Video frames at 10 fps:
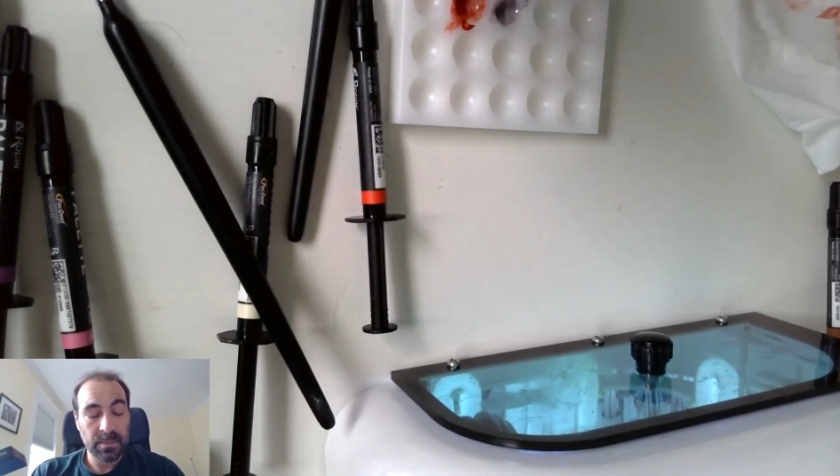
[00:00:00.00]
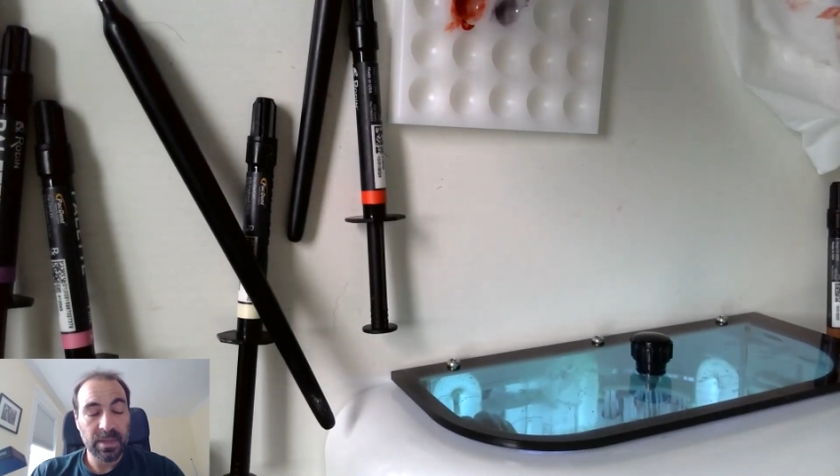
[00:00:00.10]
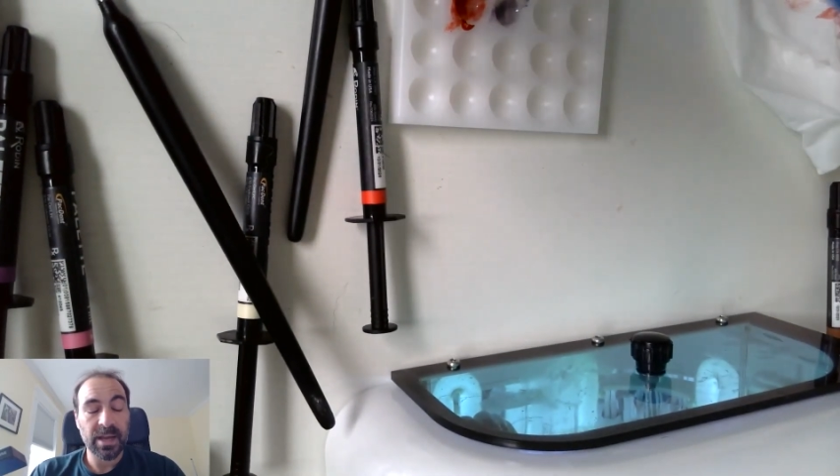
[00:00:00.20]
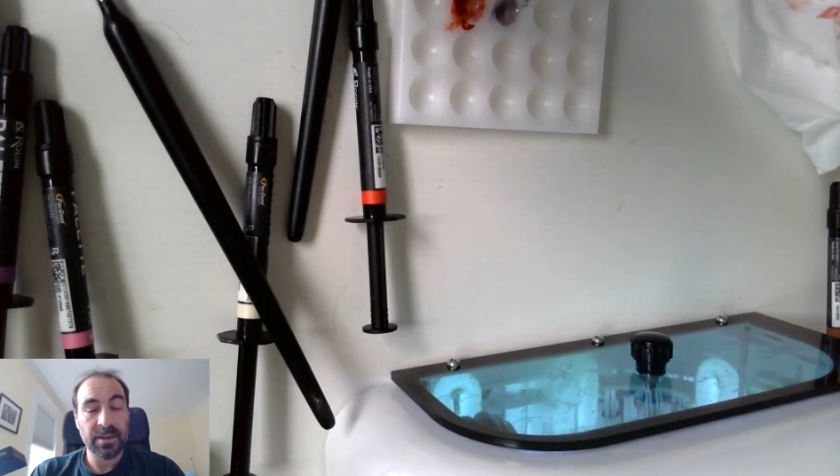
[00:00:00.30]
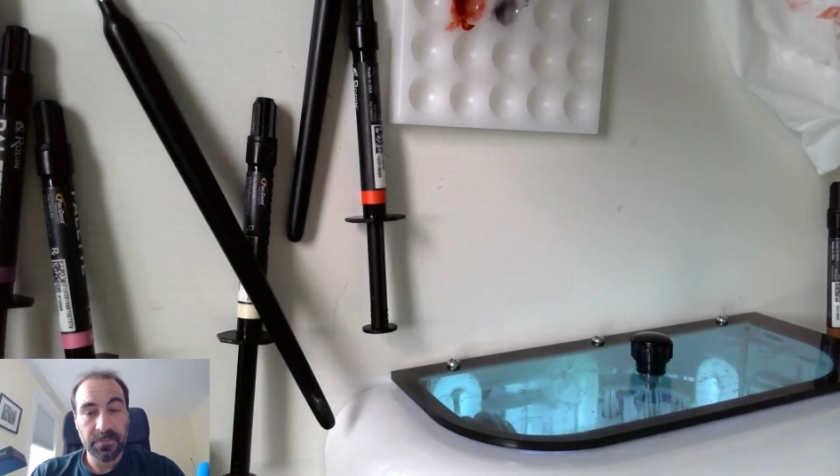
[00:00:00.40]

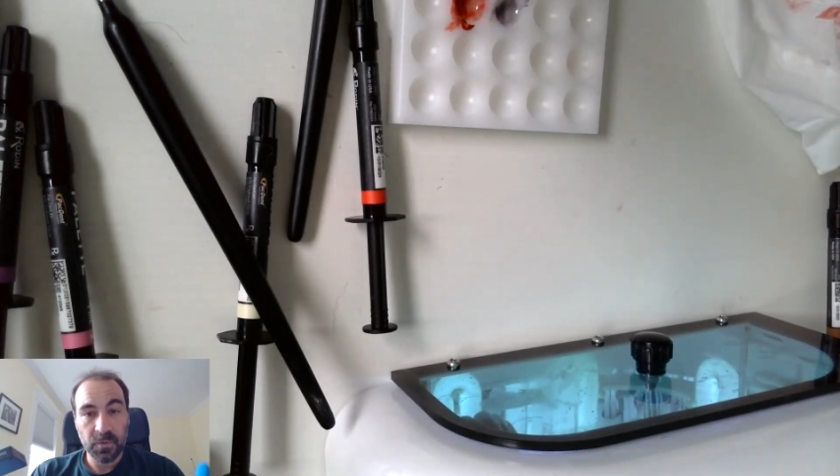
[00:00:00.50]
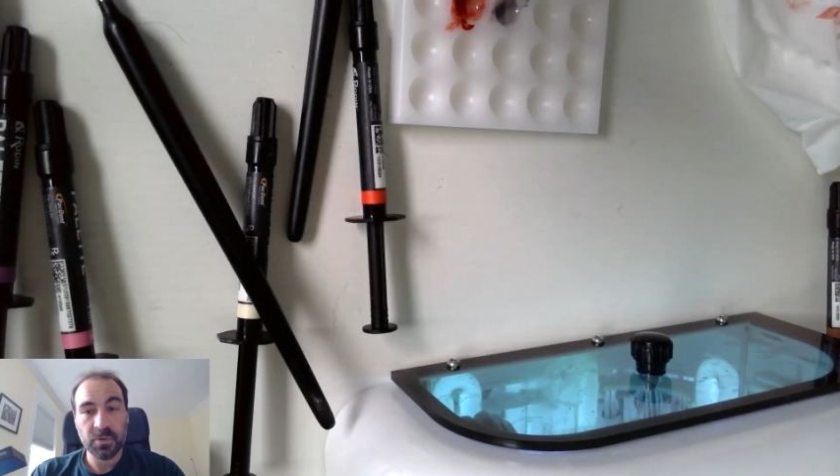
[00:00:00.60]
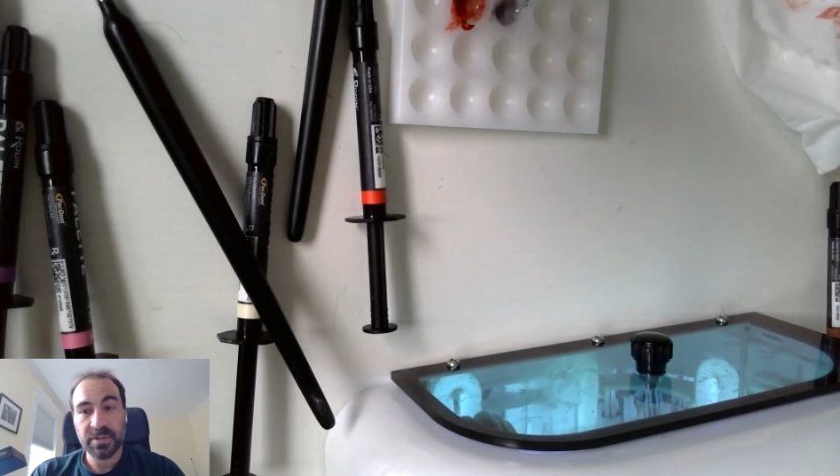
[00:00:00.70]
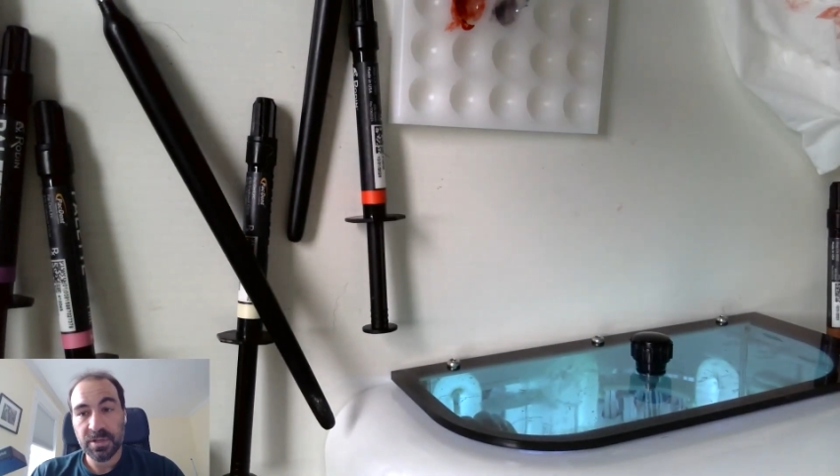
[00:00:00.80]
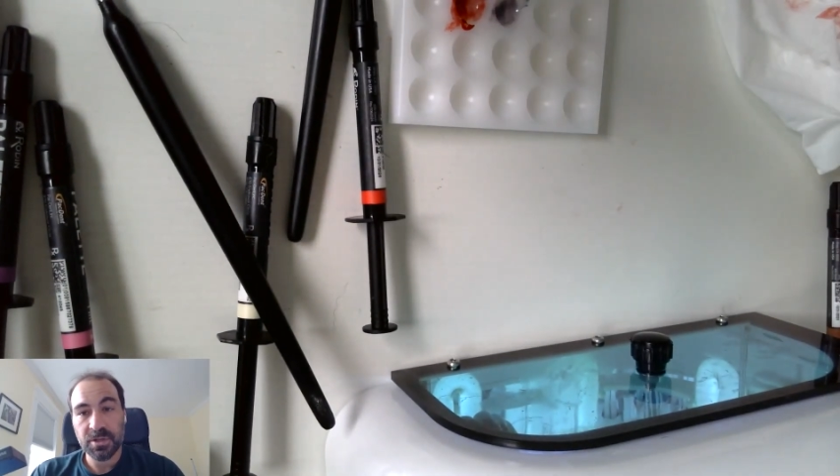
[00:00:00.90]
I have 4
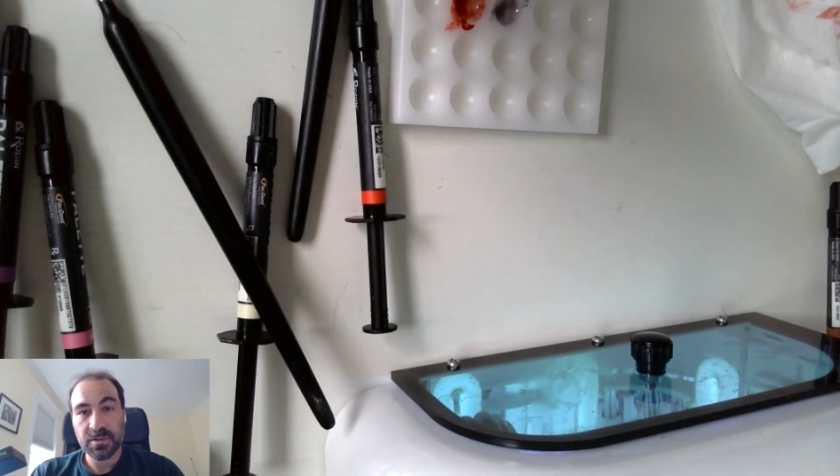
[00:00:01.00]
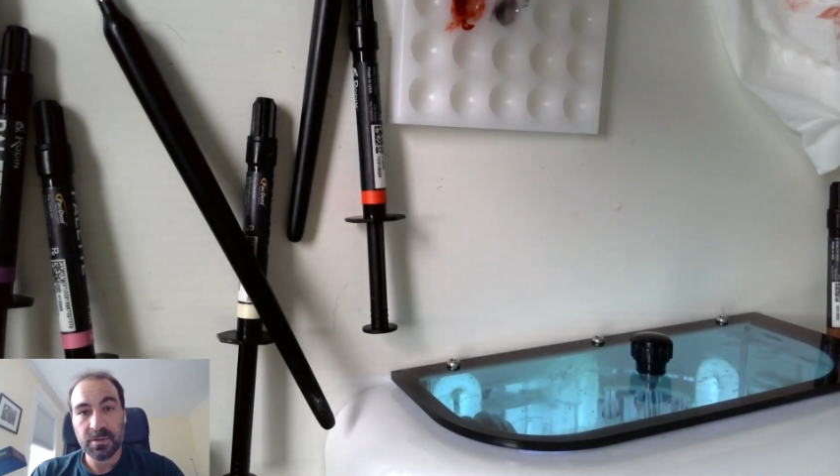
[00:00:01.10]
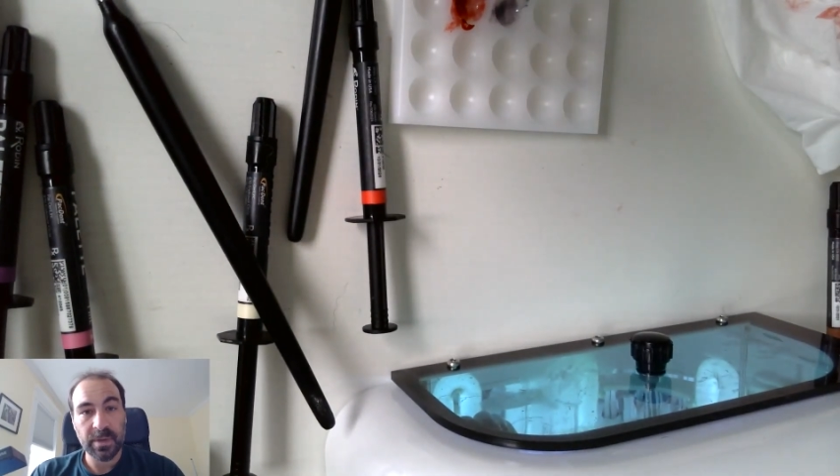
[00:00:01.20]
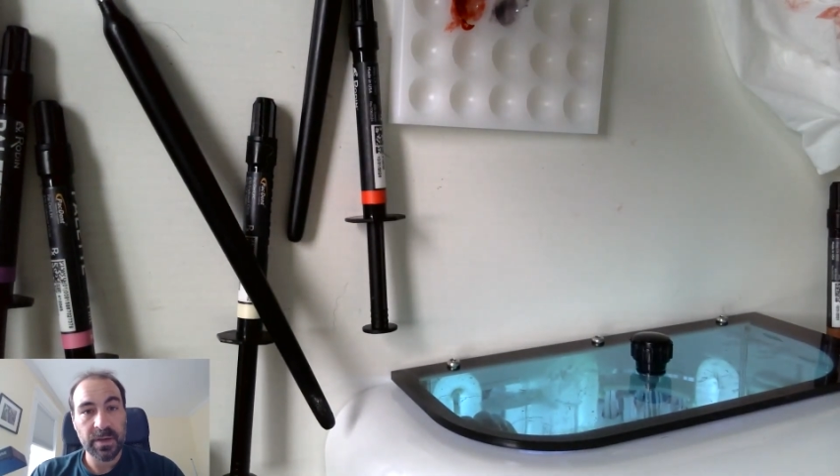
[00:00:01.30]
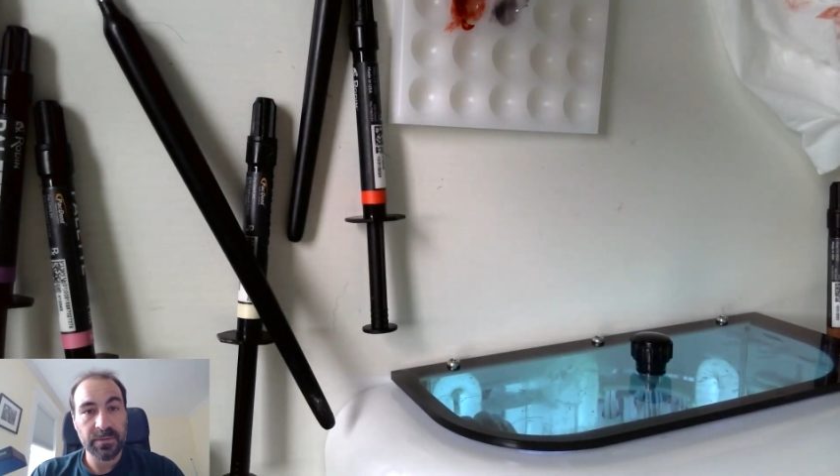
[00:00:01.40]
stitches on my